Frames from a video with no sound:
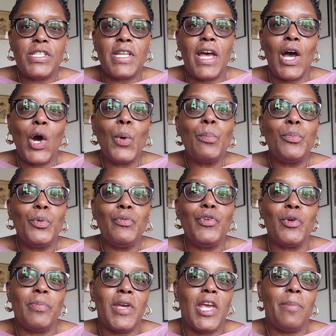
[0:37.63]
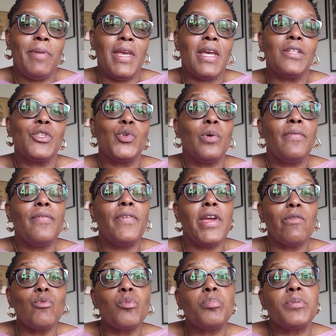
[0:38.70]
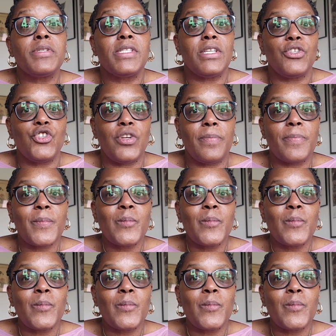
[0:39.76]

to help move your baby into a favorable position,